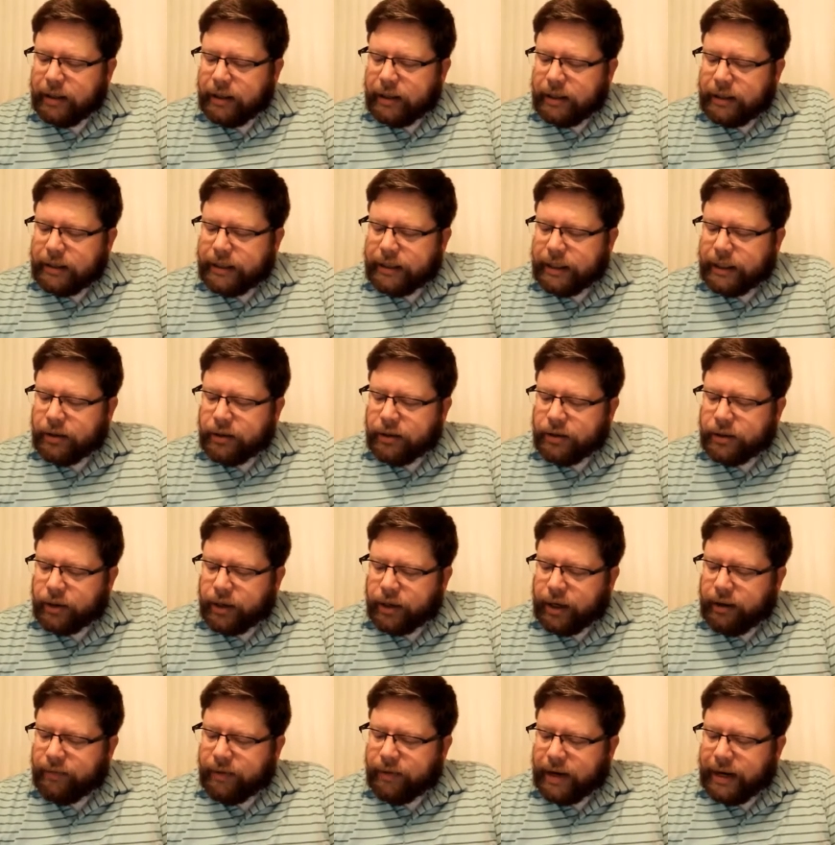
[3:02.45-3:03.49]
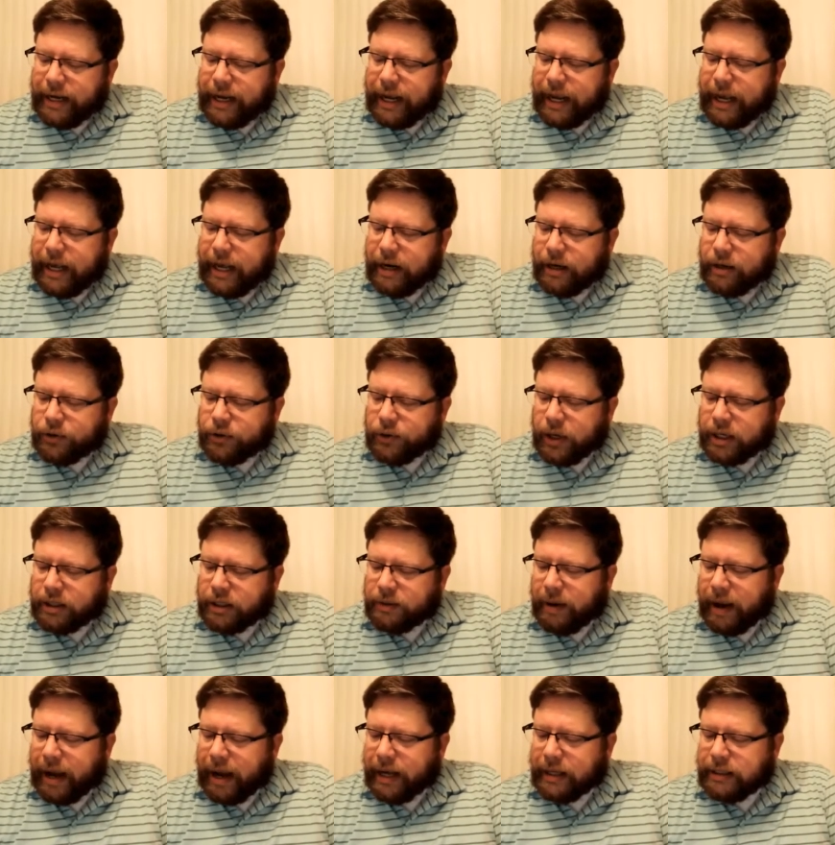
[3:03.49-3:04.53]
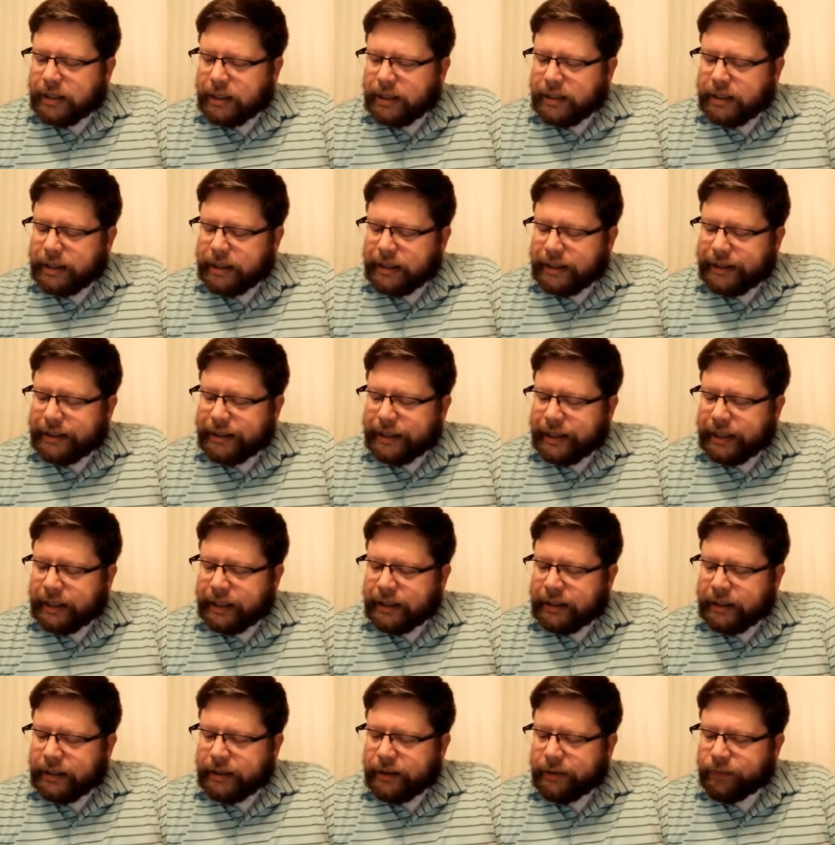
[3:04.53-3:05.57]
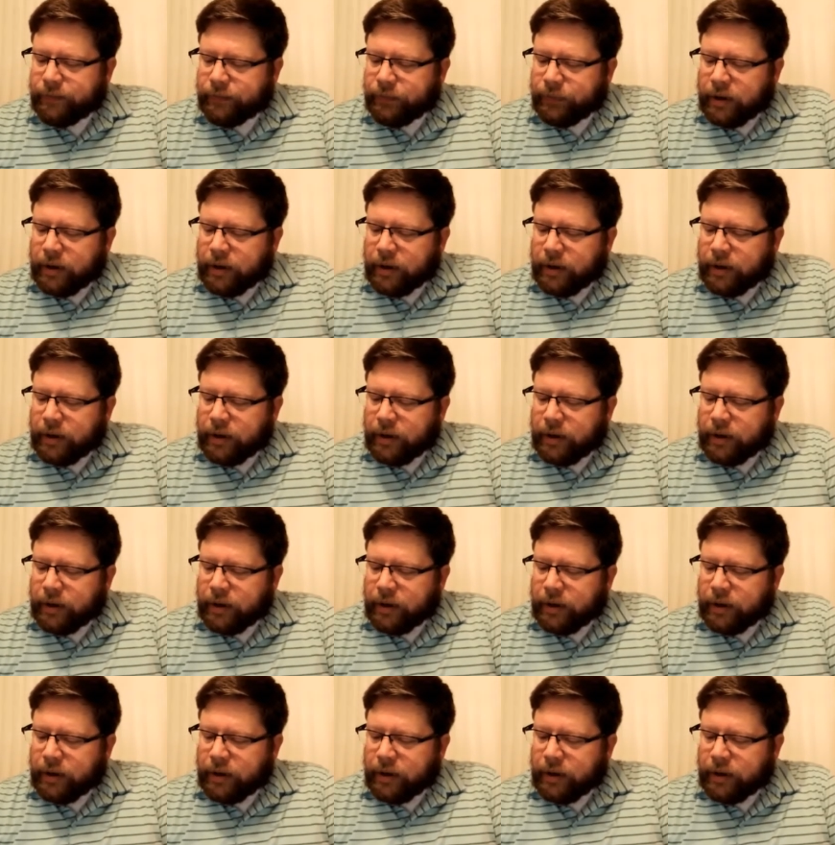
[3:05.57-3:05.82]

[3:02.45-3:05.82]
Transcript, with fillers: Sinners are even dead in trespasses and sins.